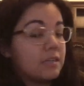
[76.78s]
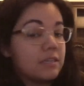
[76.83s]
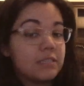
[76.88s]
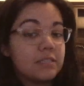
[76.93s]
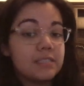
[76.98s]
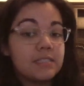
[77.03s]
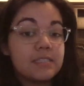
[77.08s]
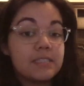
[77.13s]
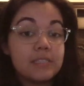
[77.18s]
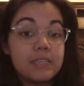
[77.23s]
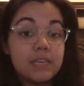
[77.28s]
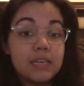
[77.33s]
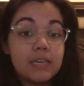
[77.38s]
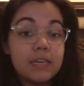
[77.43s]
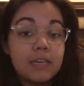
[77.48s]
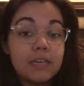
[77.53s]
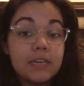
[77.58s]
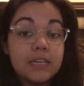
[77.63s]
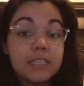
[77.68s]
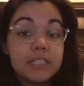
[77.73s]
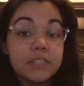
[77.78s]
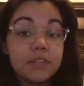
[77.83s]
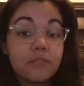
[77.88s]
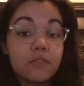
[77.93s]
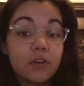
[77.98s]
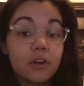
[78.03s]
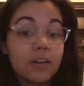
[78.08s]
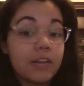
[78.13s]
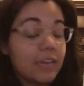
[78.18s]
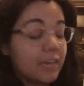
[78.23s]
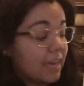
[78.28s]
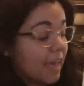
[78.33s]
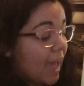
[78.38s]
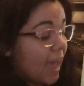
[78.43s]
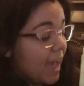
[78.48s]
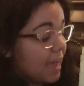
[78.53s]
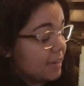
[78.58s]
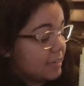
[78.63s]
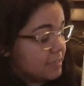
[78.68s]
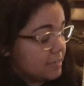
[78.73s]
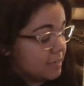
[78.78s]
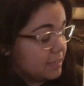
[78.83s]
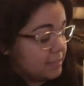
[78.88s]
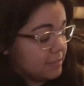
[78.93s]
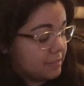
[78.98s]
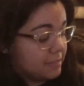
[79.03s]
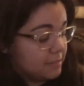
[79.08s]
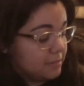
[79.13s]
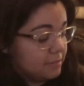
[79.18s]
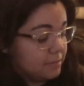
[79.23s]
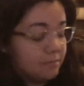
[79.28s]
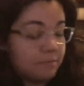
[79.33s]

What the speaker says: C is for cactus.